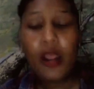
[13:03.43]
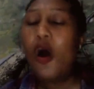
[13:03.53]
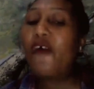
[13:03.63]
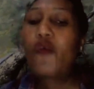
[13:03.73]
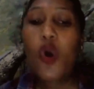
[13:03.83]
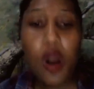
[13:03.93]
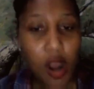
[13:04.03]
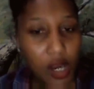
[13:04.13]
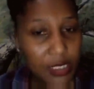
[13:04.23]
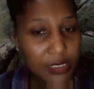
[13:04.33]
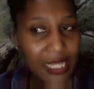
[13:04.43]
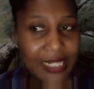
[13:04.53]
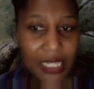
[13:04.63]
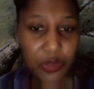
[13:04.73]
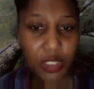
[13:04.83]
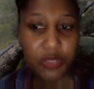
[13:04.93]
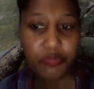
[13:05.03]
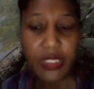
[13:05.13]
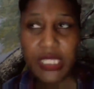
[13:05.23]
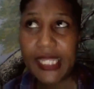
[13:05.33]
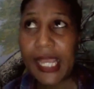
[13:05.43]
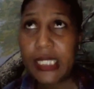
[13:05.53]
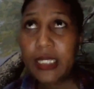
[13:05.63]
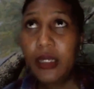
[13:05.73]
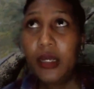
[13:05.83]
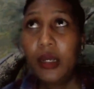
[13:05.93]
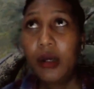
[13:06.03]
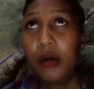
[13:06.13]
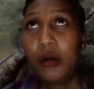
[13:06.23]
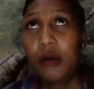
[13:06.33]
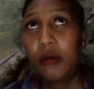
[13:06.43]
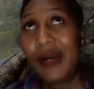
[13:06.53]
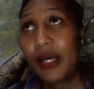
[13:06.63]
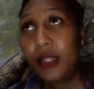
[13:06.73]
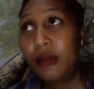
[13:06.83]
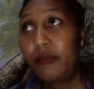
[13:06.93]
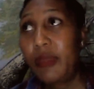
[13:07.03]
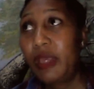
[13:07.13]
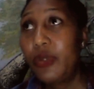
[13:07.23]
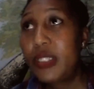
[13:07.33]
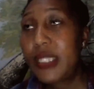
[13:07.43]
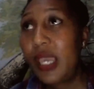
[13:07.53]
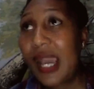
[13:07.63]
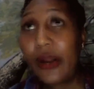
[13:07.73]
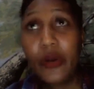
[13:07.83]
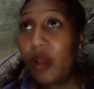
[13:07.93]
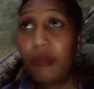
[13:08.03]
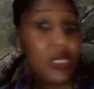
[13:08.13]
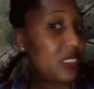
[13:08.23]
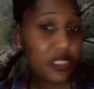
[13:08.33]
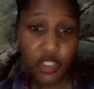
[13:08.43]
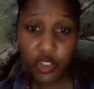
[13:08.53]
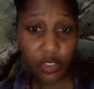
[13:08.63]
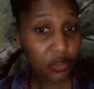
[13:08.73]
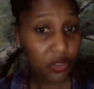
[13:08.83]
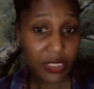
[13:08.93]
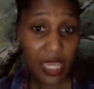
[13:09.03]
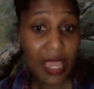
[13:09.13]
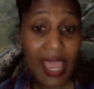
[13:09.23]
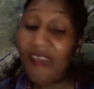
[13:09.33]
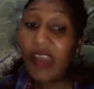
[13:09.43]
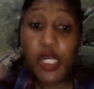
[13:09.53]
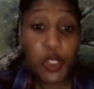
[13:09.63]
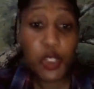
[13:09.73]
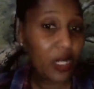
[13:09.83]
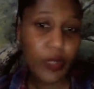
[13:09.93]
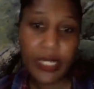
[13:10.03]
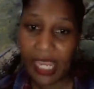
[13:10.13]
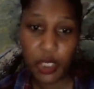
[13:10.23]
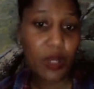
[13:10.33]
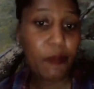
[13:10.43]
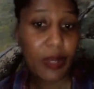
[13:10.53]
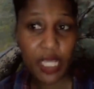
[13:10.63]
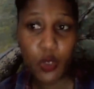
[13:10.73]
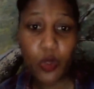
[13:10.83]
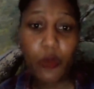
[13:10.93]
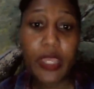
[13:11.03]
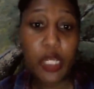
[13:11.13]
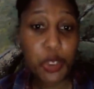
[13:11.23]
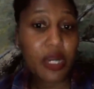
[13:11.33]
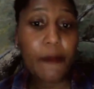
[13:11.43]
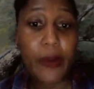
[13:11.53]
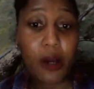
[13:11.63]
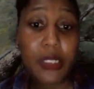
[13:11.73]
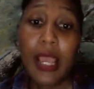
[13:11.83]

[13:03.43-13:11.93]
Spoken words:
Of course, that does not mean that, well, maybe you take, I don't know how many screenshots you take. Eventually, we'll get to a place where we can talk about,